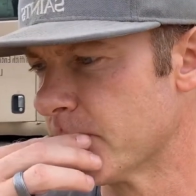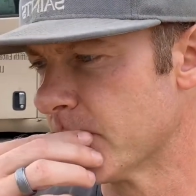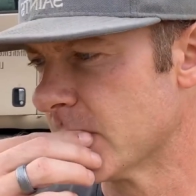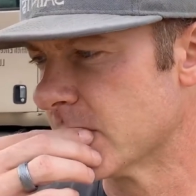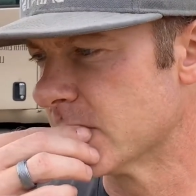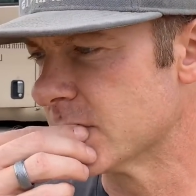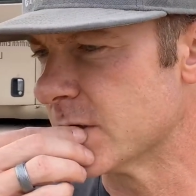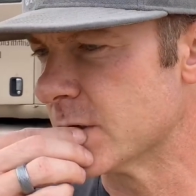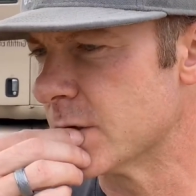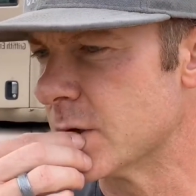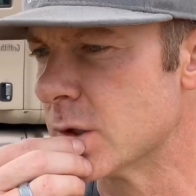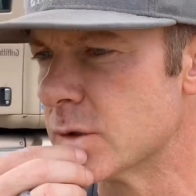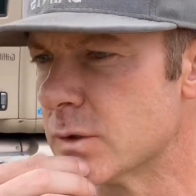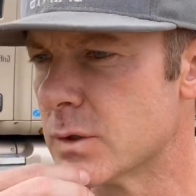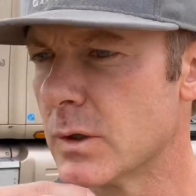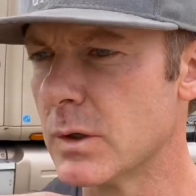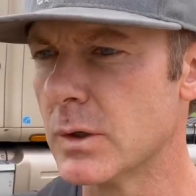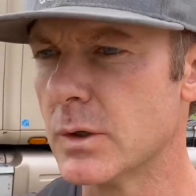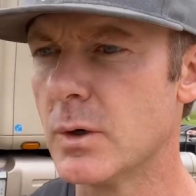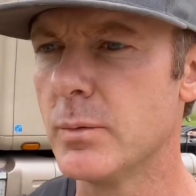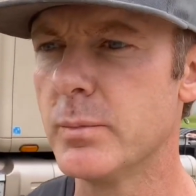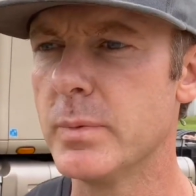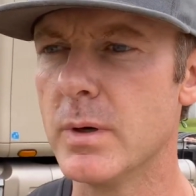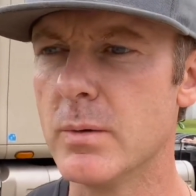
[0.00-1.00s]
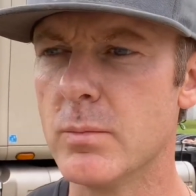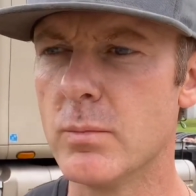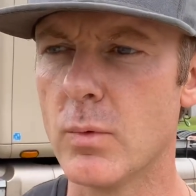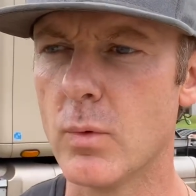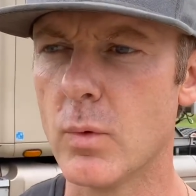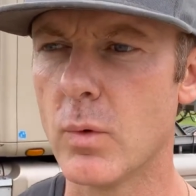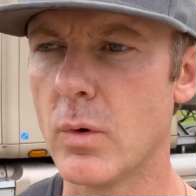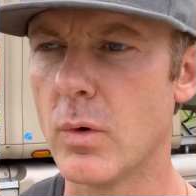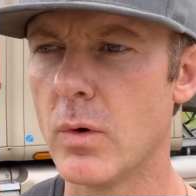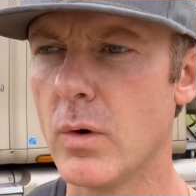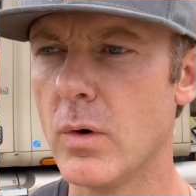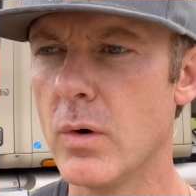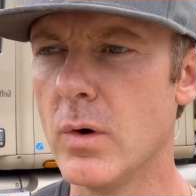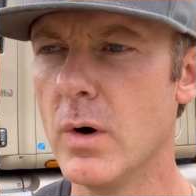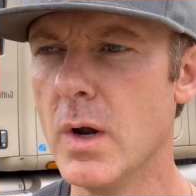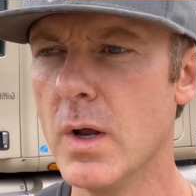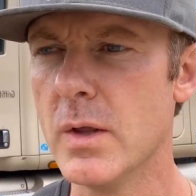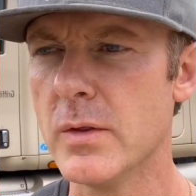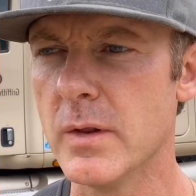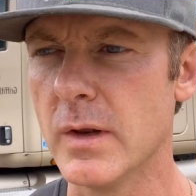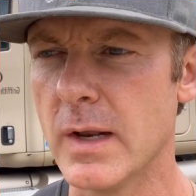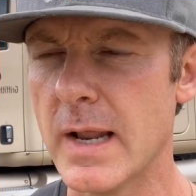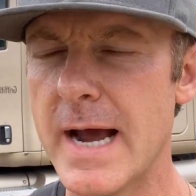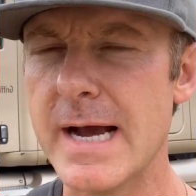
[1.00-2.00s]
So those are a little bit more,
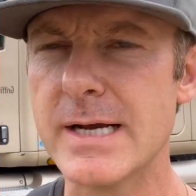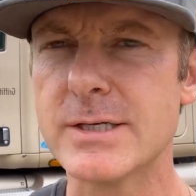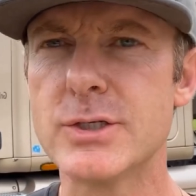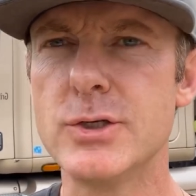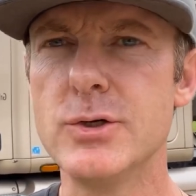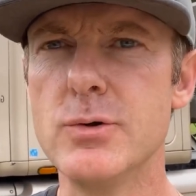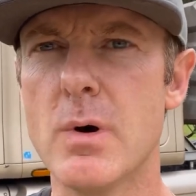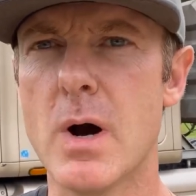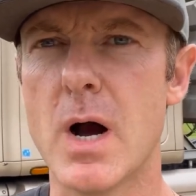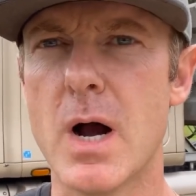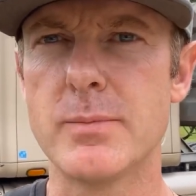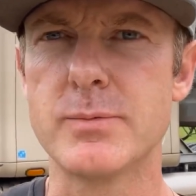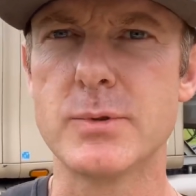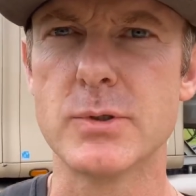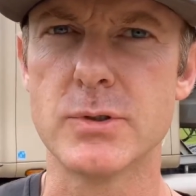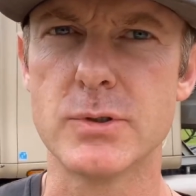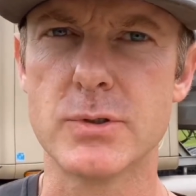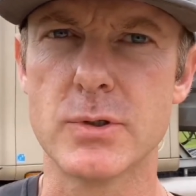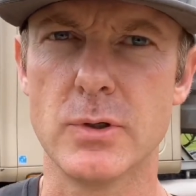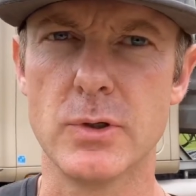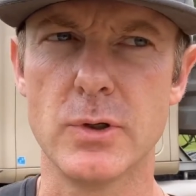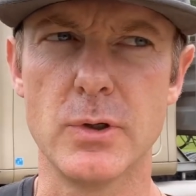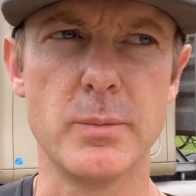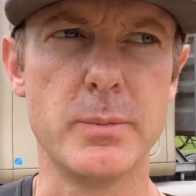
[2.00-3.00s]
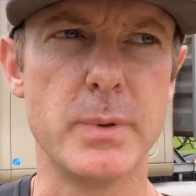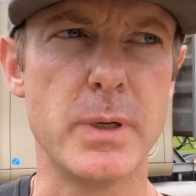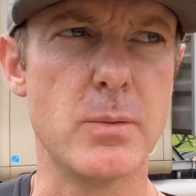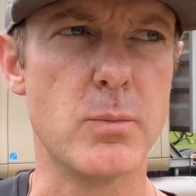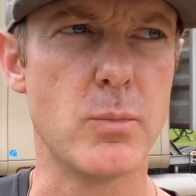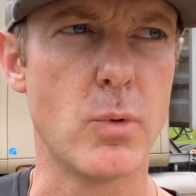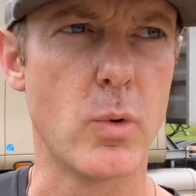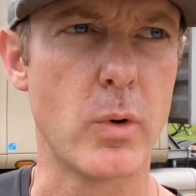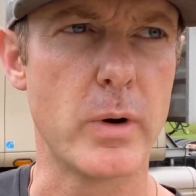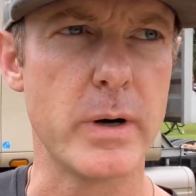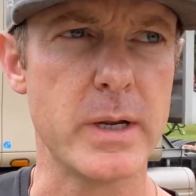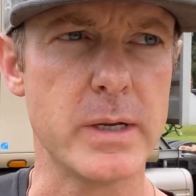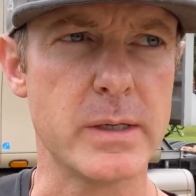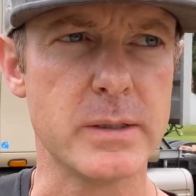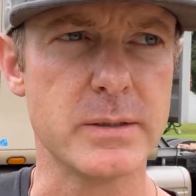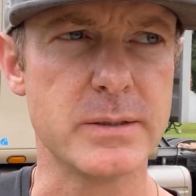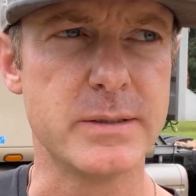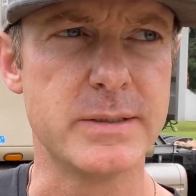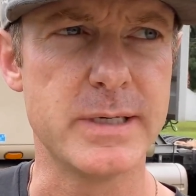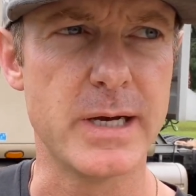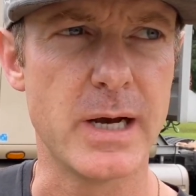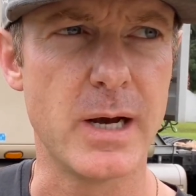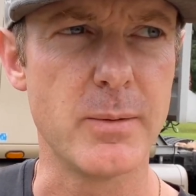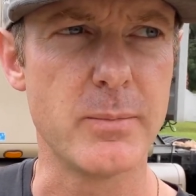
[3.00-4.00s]
the last two options are a little bit more in
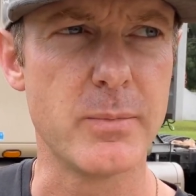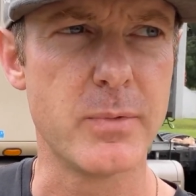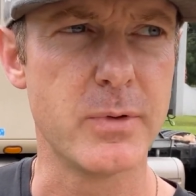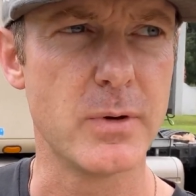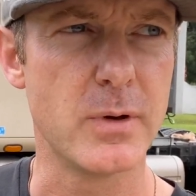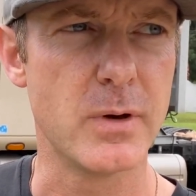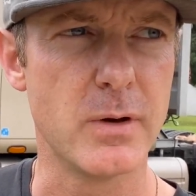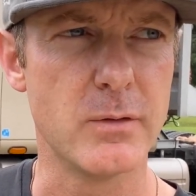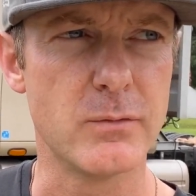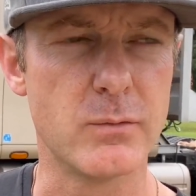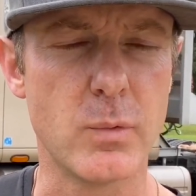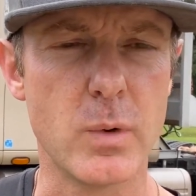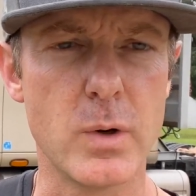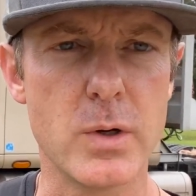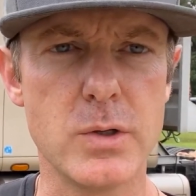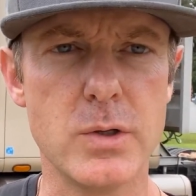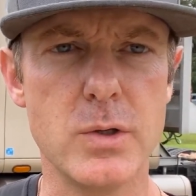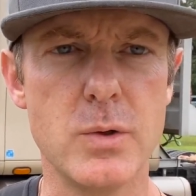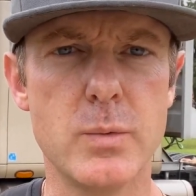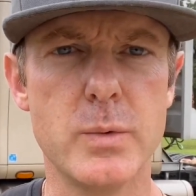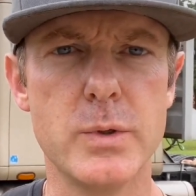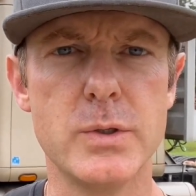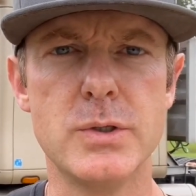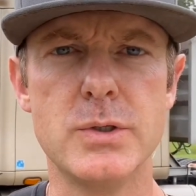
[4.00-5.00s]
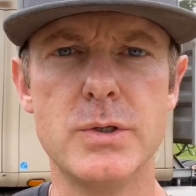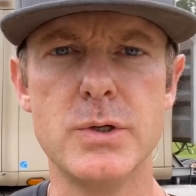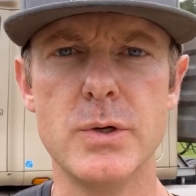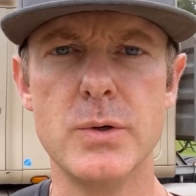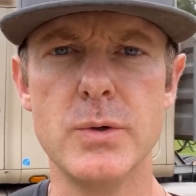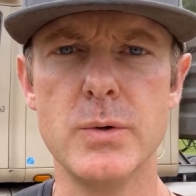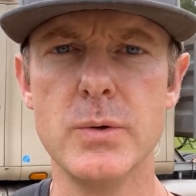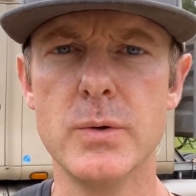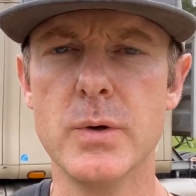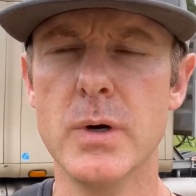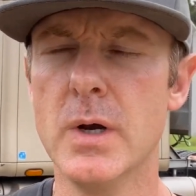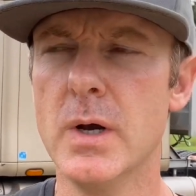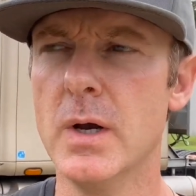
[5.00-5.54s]
depth of what you would do.